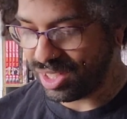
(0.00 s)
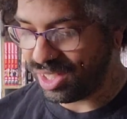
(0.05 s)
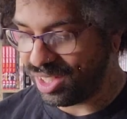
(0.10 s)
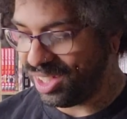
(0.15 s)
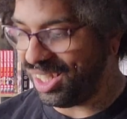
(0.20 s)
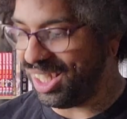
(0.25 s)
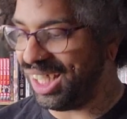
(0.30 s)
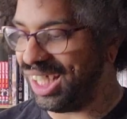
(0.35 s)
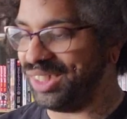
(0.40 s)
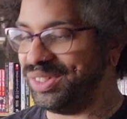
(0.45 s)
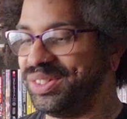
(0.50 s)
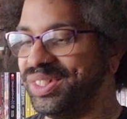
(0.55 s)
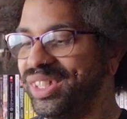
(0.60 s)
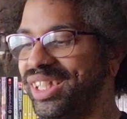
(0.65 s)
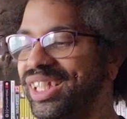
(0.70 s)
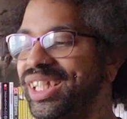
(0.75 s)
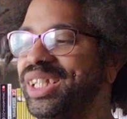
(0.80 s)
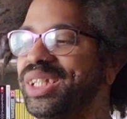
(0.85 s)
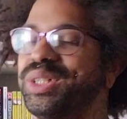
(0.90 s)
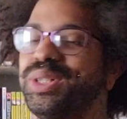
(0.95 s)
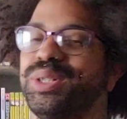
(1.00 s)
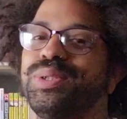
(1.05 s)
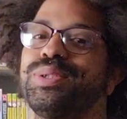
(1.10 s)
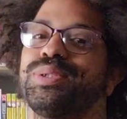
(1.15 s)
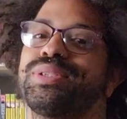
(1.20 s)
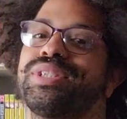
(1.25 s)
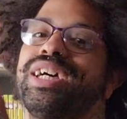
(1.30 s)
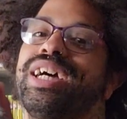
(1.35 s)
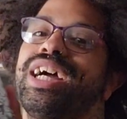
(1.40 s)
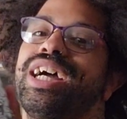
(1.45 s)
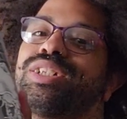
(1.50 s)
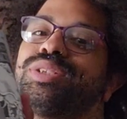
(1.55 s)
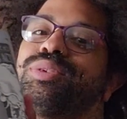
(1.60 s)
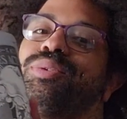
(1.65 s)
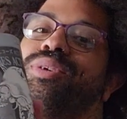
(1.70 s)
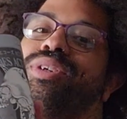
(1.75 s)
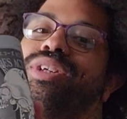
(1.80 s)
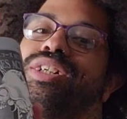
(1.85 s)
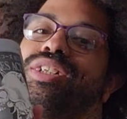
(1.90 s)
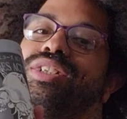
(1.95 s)
You got Echoes Act
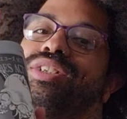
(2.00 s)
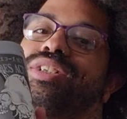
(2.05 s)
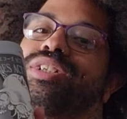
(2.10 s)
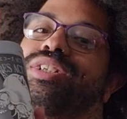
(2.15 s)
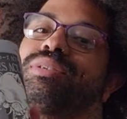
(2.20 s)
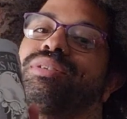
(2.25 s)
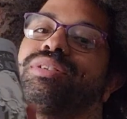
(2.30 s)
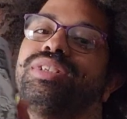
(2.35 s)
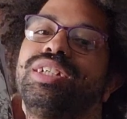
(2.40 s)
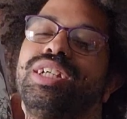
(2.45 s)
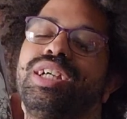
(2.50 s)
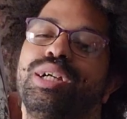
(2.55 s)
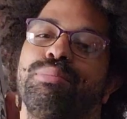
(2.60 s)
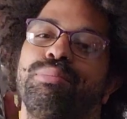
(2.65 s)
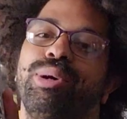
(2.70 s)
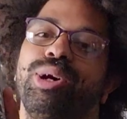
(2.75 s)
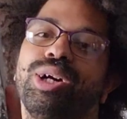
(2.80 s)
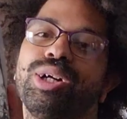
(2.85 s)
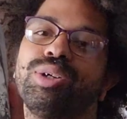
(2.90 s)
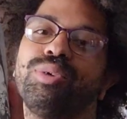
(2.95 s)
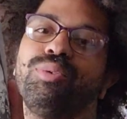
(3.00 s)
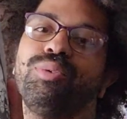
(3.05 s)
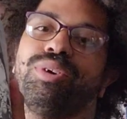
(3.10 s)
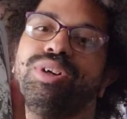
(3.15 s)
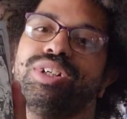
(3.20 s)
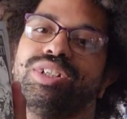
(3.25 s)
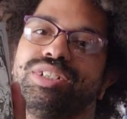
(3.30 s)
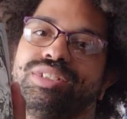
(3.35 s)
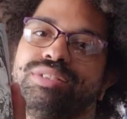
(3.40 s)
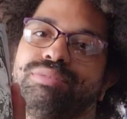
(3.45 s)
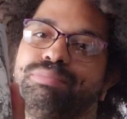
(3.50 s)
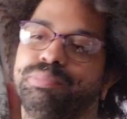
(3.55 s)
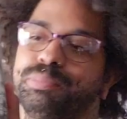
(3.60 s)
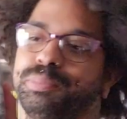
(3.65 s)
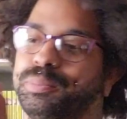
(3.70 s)
1 or Part 1.